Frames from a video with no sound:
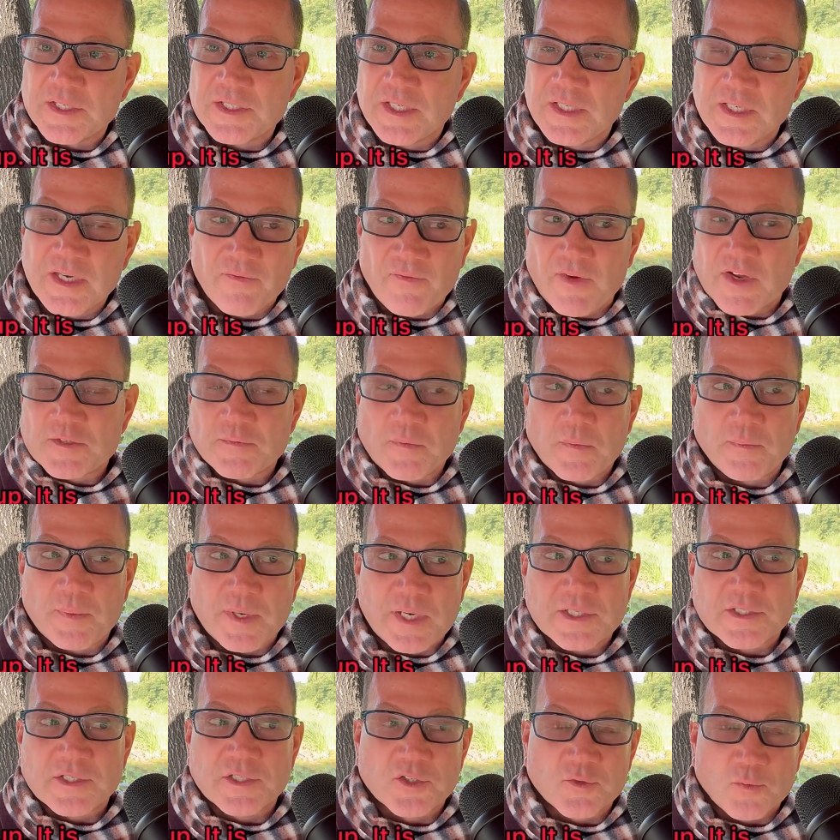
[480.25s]
And the investment
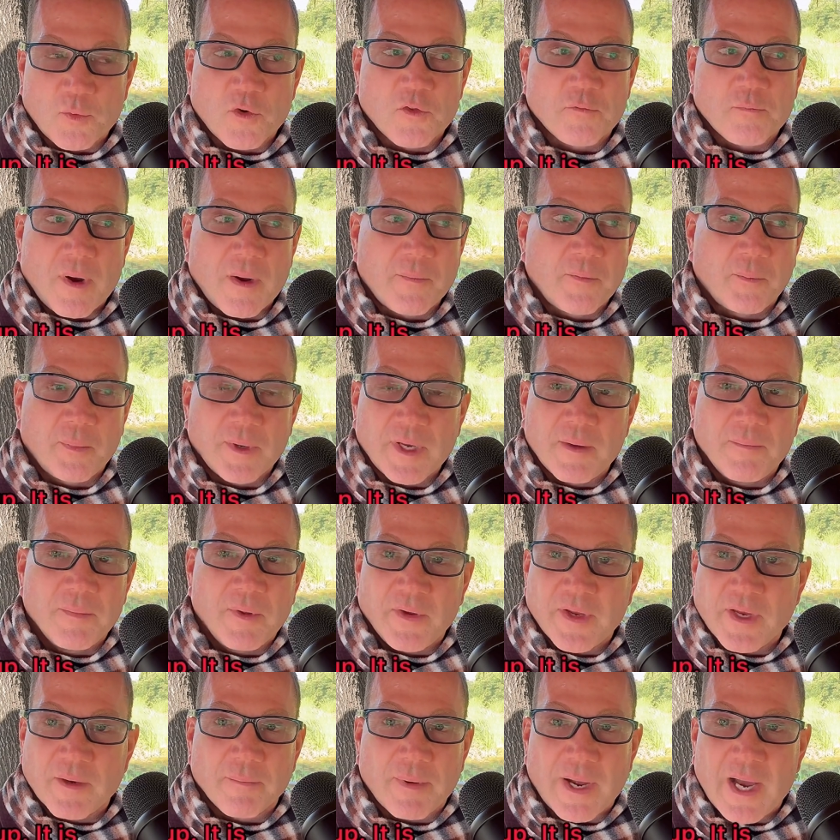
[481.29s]
piece is worth probably
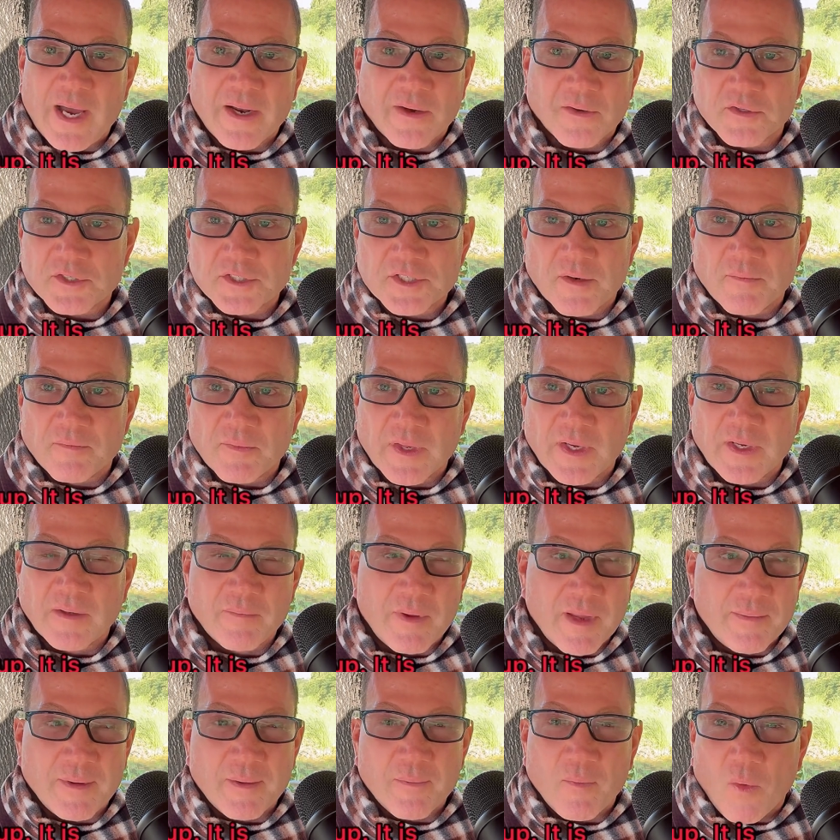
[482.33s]
1,000,000 baht or something,
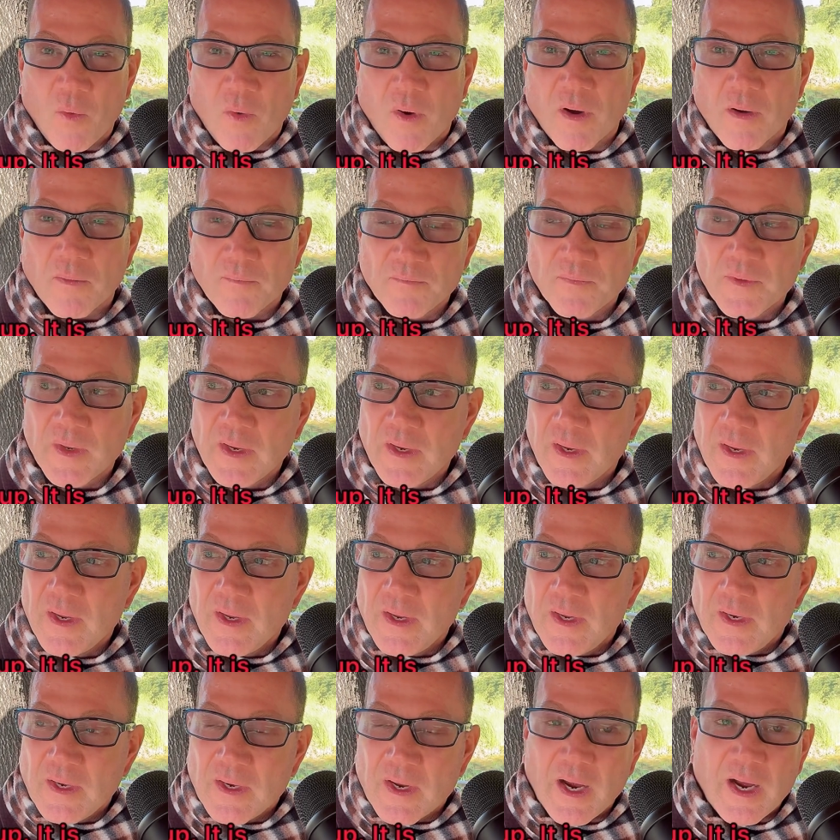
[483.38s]
maybe more.
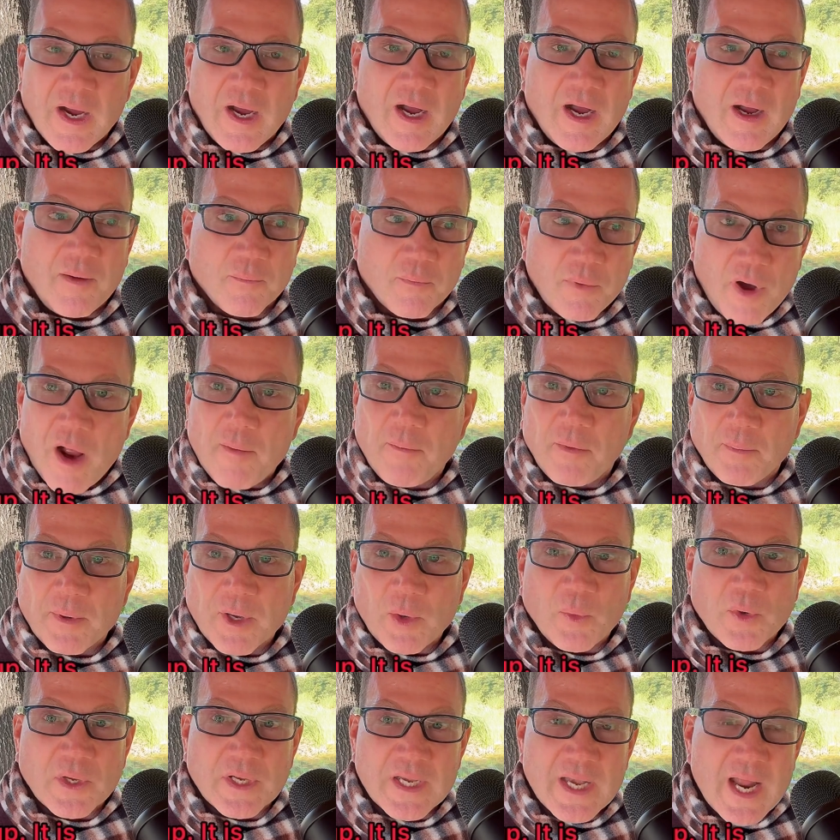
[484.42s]
Probably
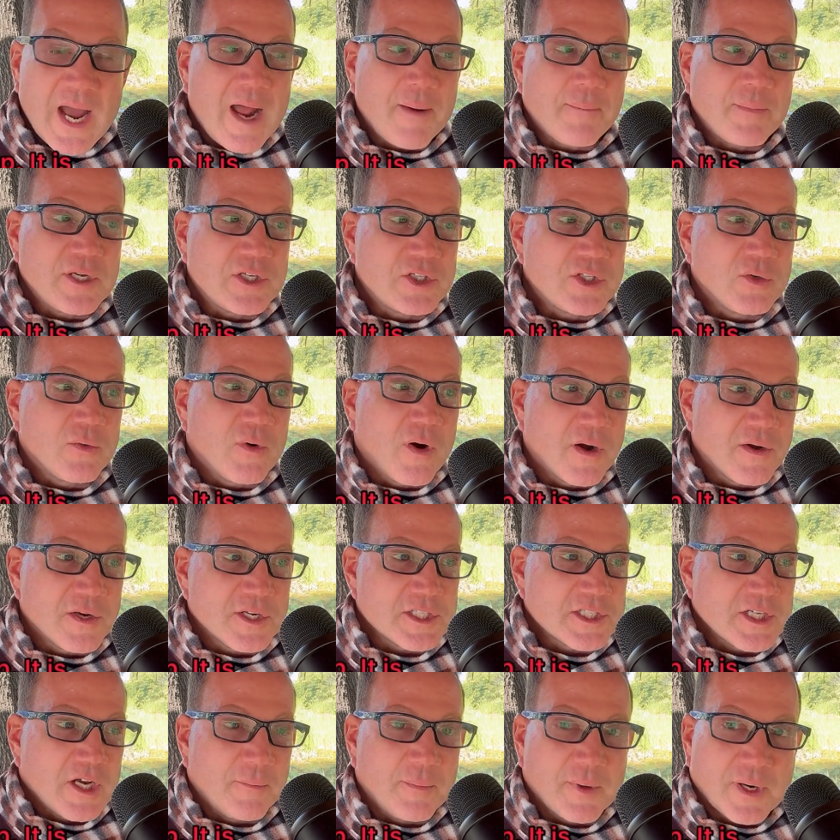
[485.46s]
would not be too hard to
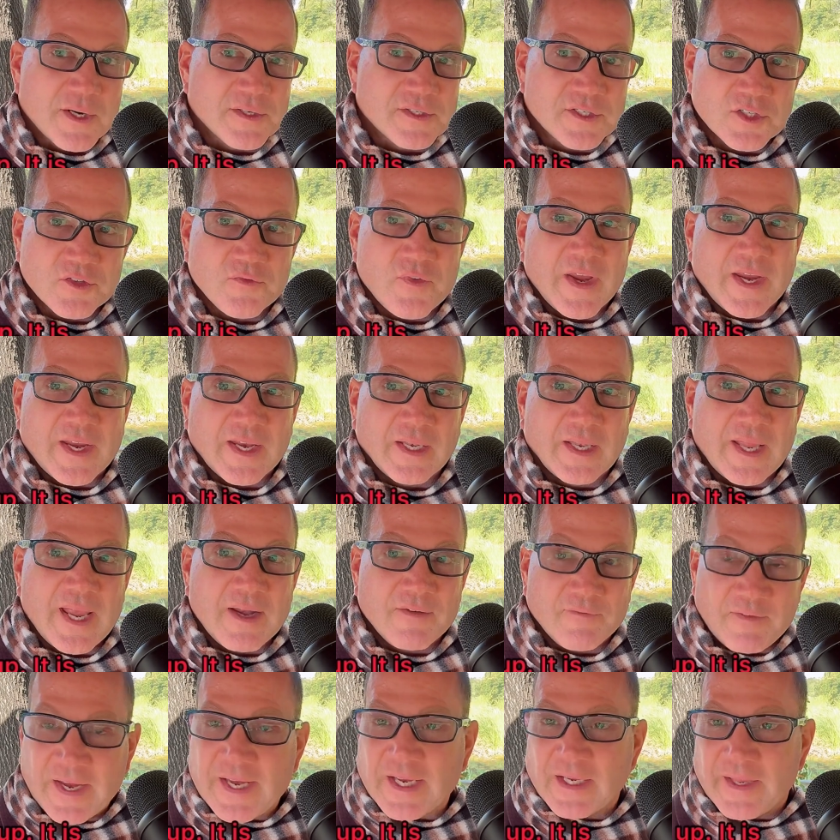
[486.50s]
sell because it's vacant
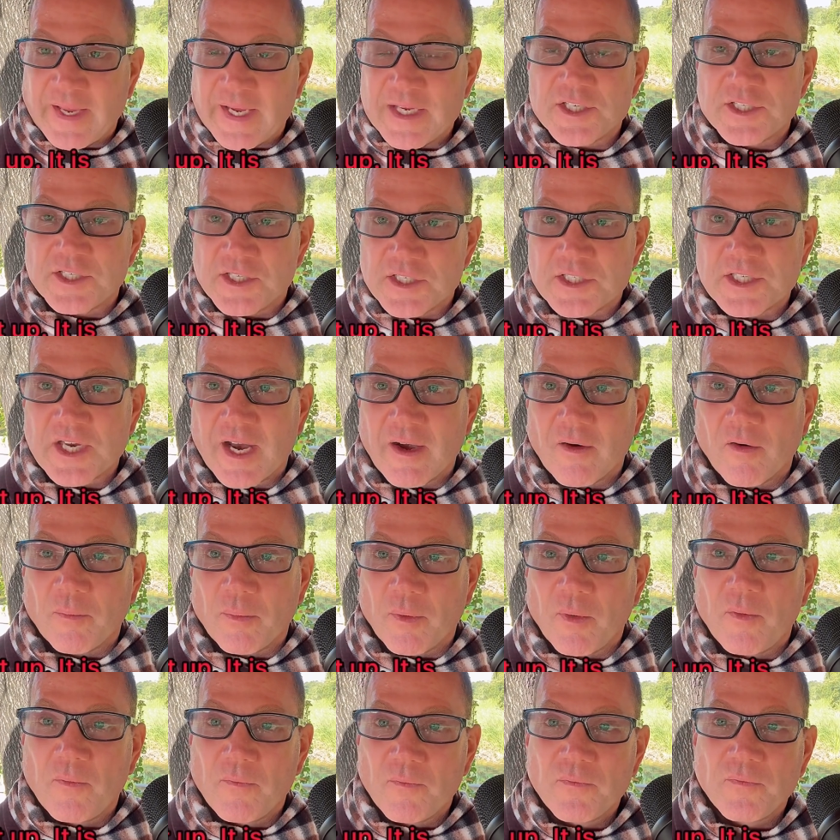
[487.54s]
land. Vacant land is
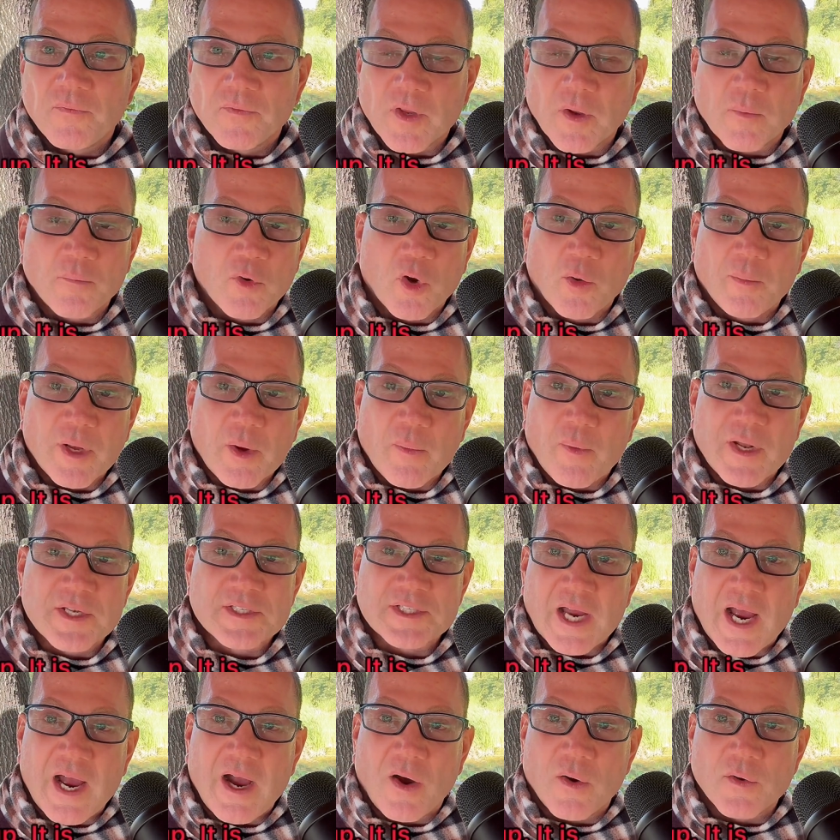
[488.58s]
desirable. Nobody wants
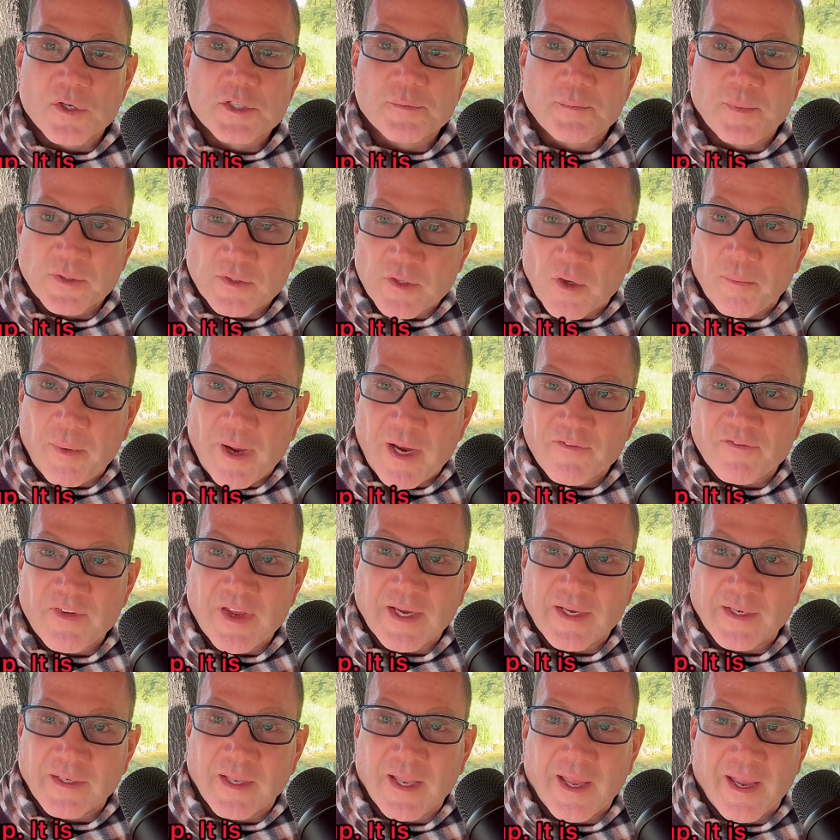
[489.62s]
a house, but they'll buy
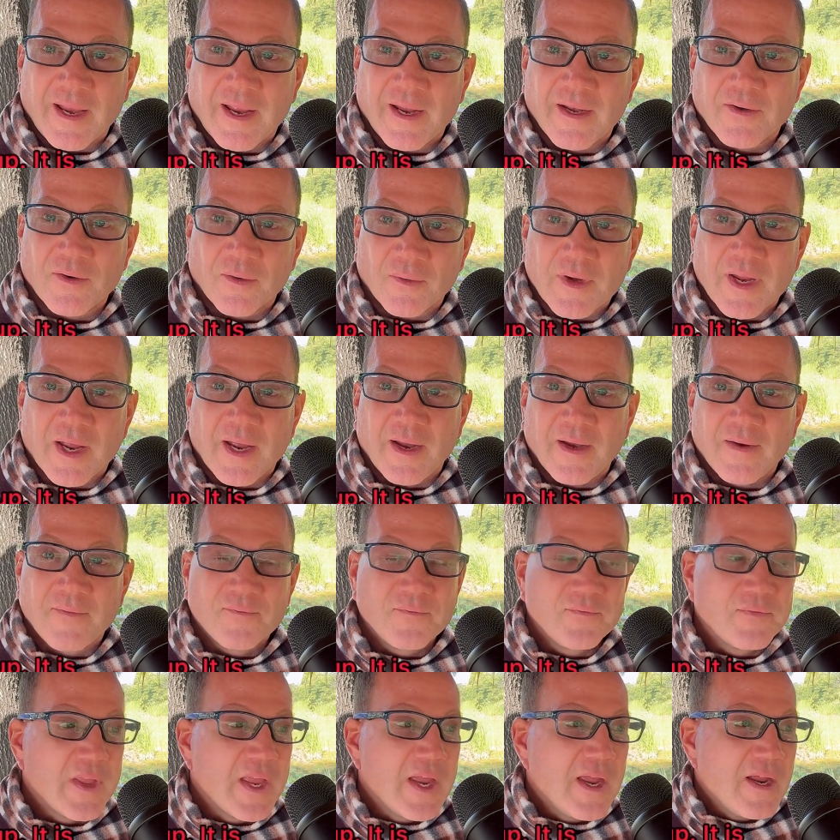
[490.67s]
vacant land, okay?
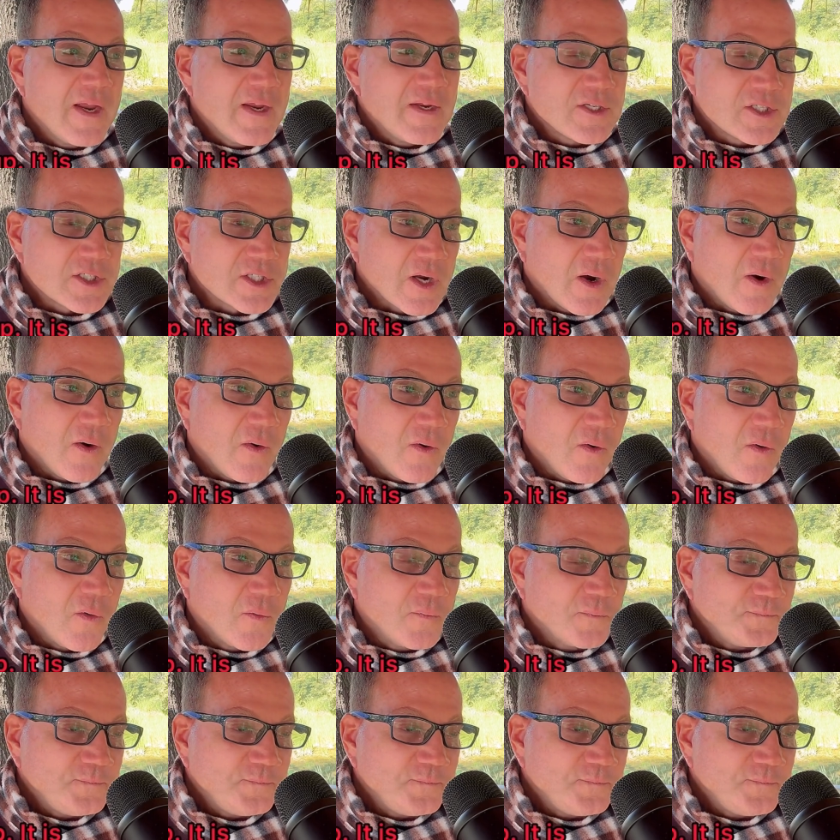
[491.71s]
So,